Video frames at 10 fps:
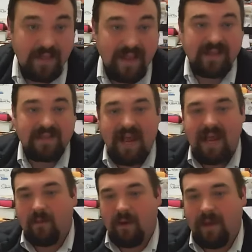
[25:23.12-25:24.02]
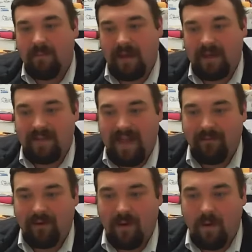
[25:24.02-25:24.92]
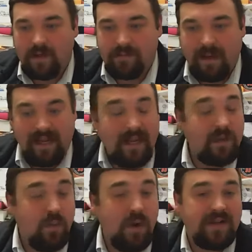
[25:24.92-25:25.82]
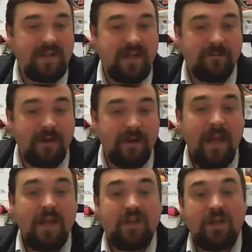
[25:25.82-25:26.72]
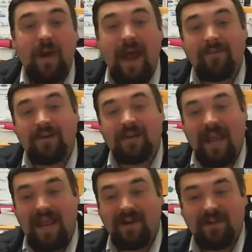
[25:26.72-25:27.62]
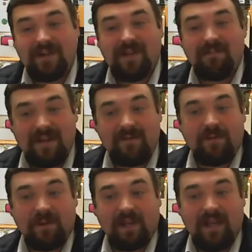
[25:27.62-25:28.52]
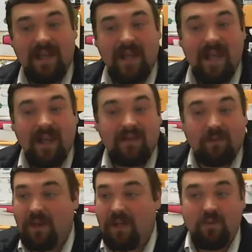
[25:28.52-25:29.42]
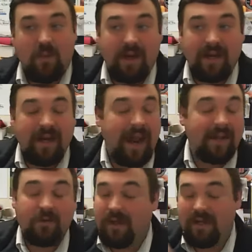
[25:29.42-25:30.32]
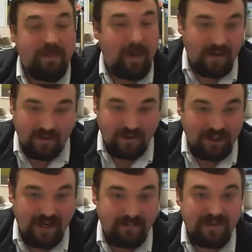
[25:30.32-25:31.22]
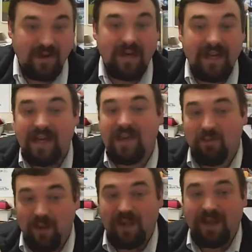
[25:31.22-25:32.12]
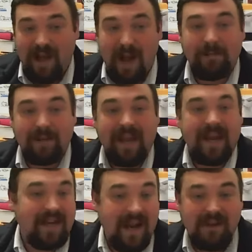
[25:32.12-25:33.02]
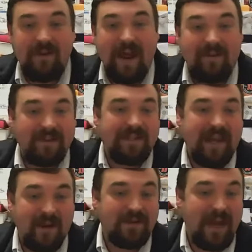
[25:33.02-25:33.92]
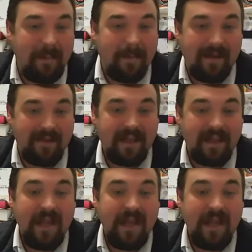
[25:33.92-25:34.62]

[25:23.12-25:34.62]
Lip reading: That's kind of what I mean in that regards. But each one is different, so you have to cater to them differently through each one and through each sponsorship. So it can get really complicated, and you have to stay on top of it